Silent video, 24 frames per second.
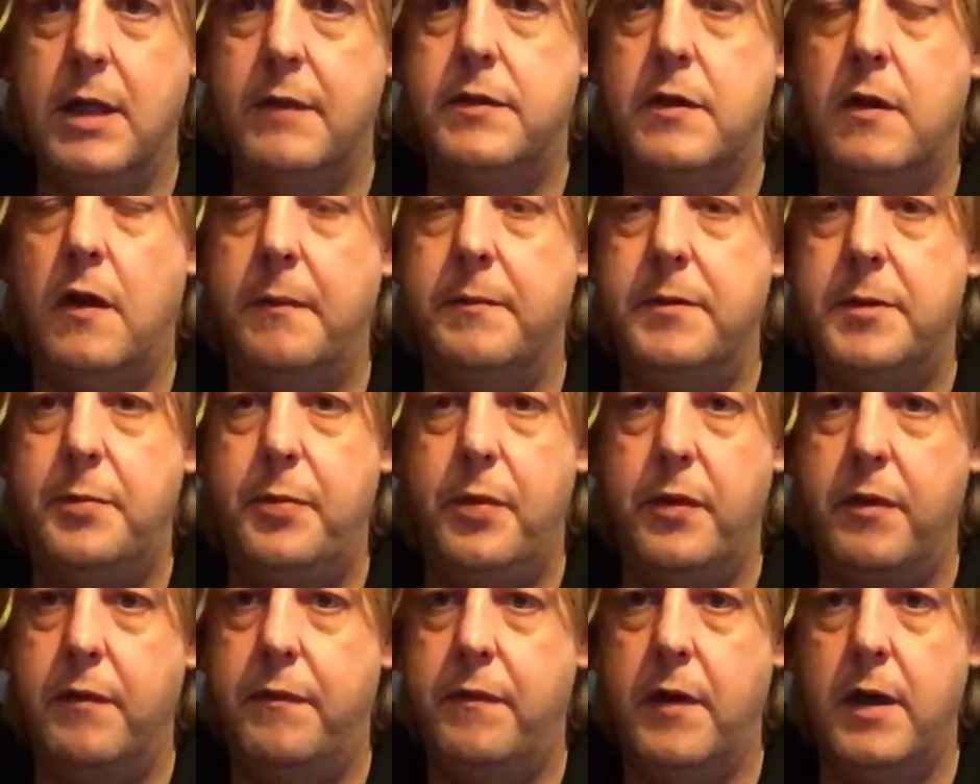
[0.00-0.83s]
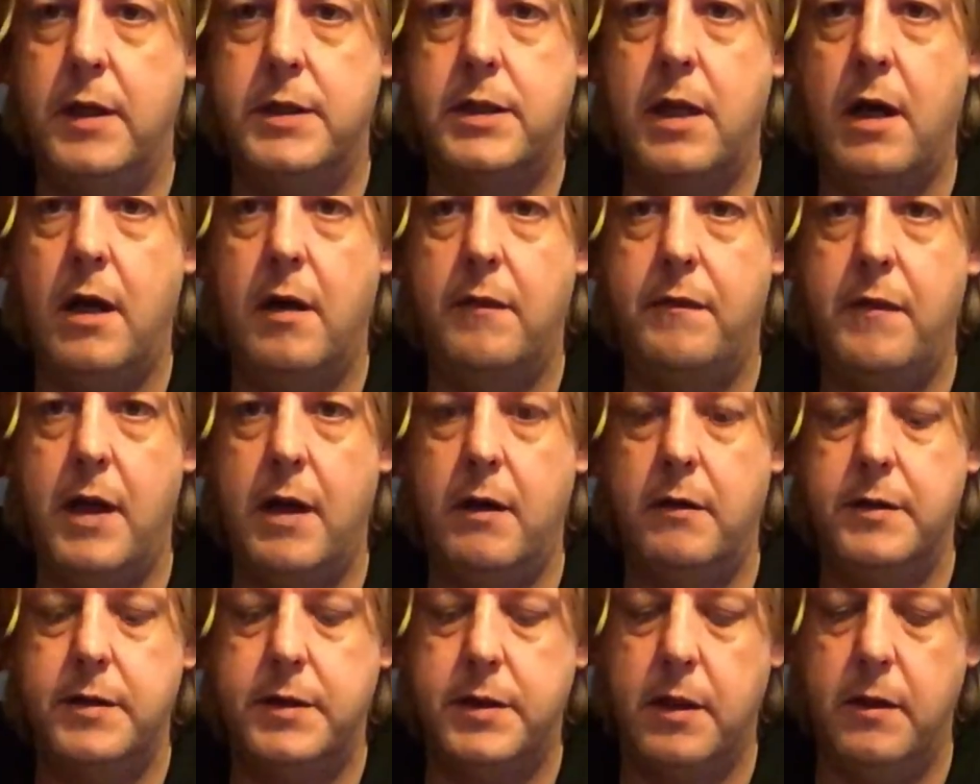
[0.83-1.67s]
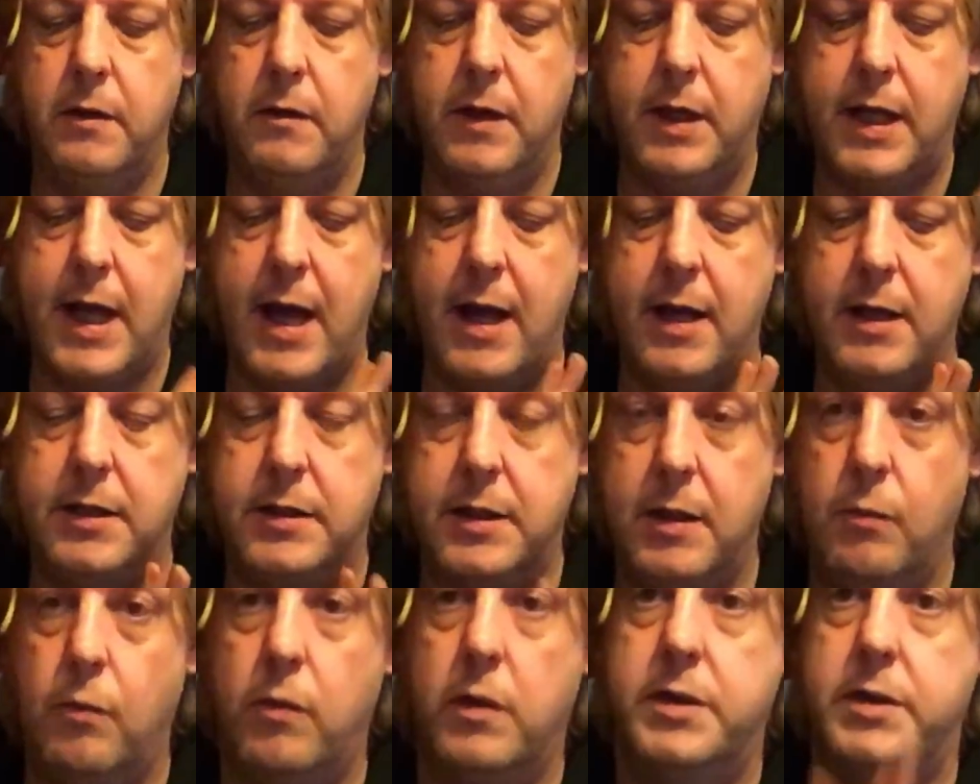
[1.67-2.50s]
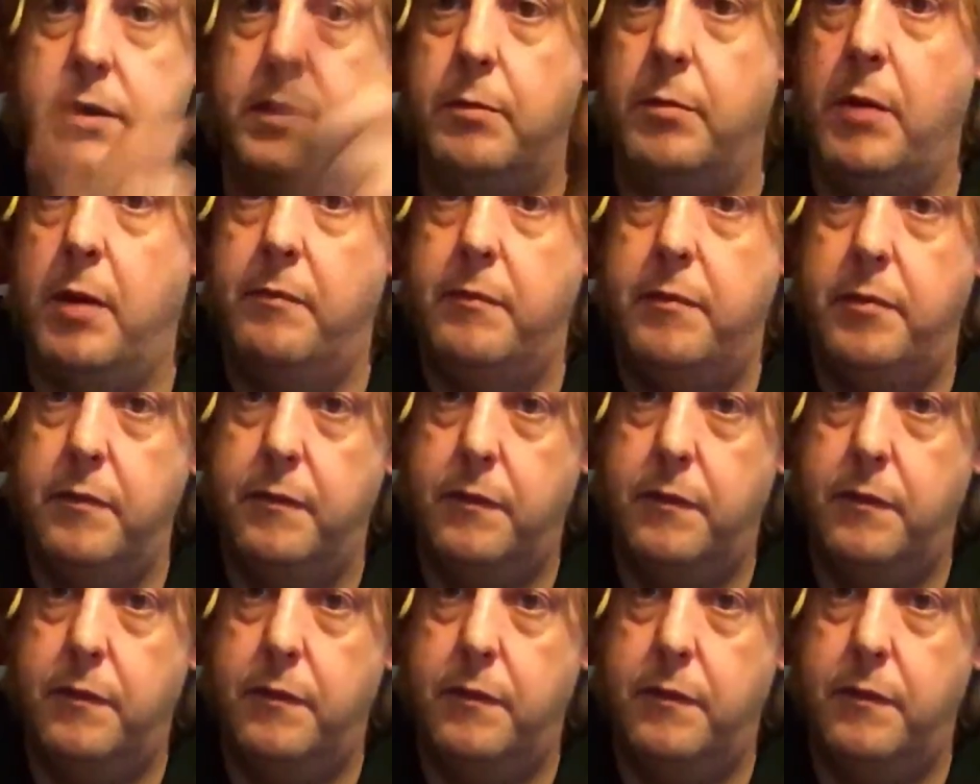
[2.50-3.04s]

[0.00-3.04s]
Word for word: to have time to put the first half out. So again, as it was the month